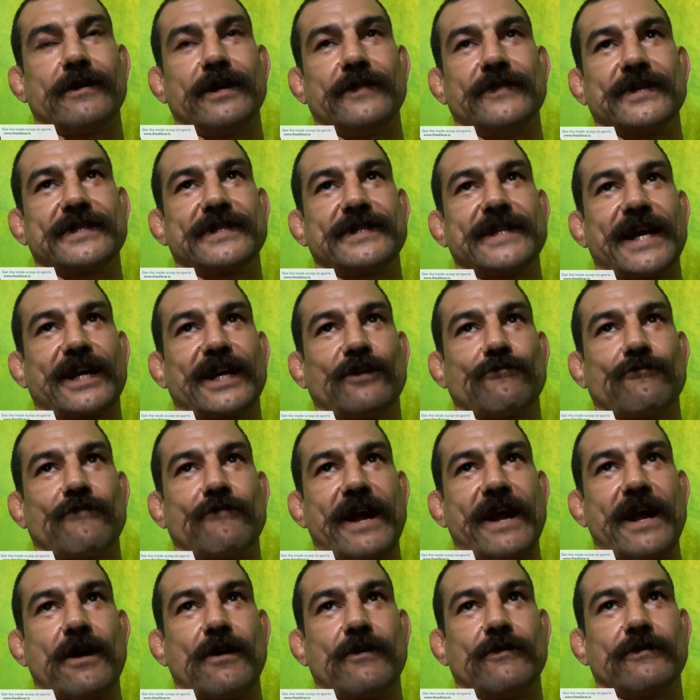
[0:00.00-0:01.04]
In the second
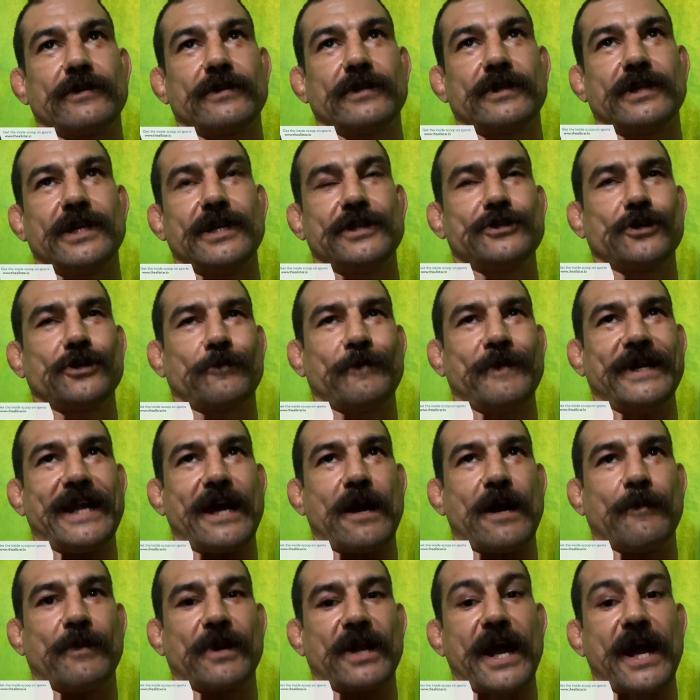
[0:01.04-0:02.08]
round, he took me
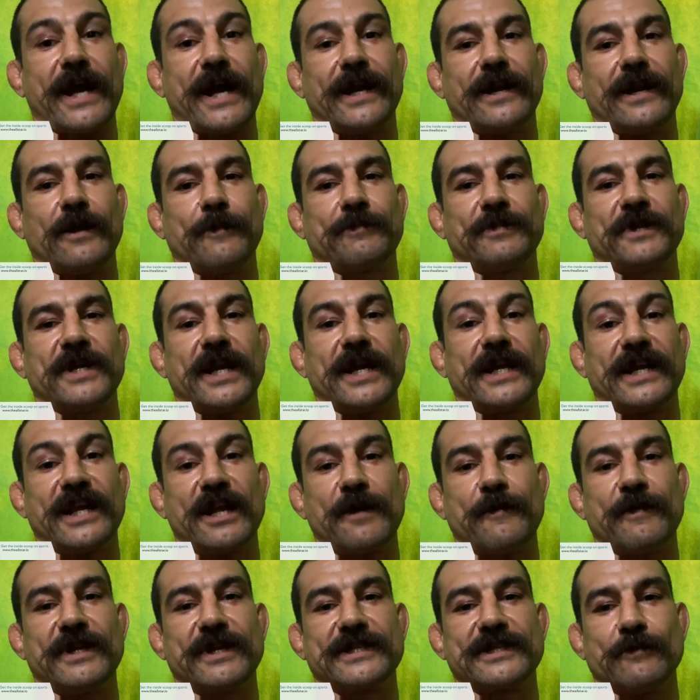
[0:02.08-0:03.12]
down, but I ended up getting
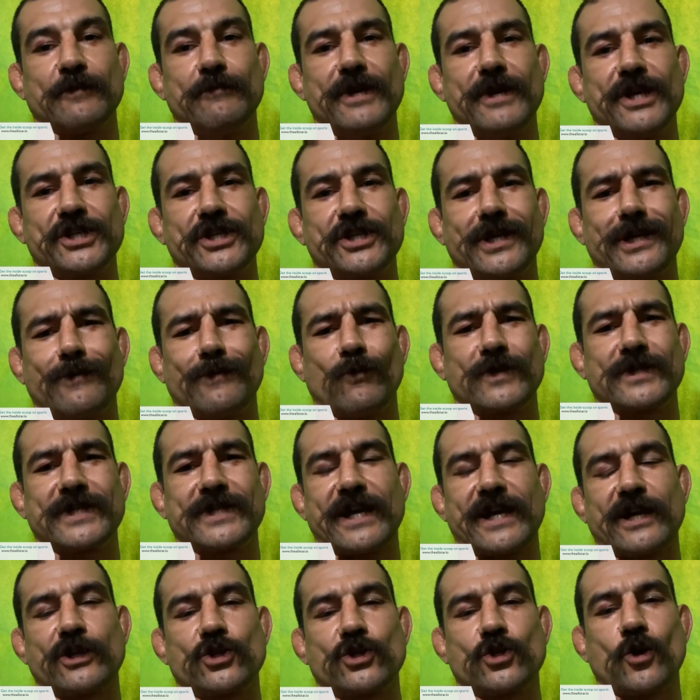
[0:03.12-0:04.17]
him in a submission and was,
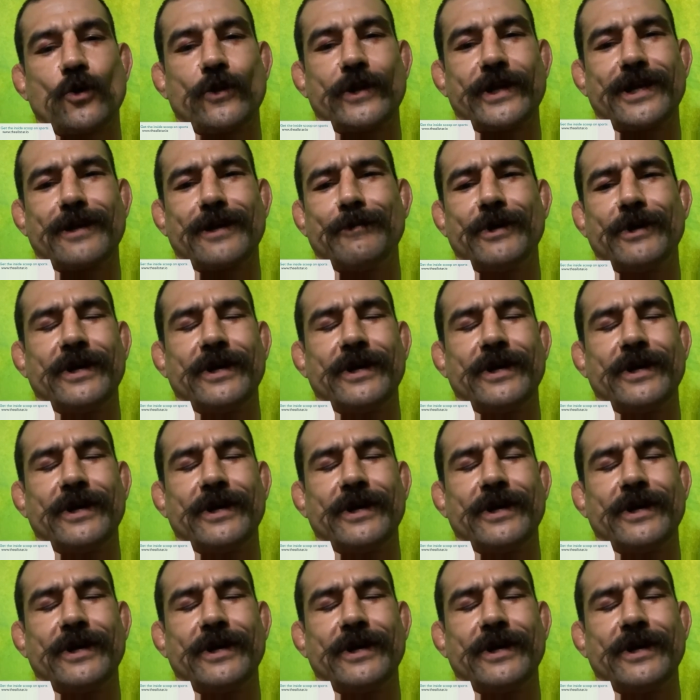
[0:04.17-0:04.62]
like, controlling him.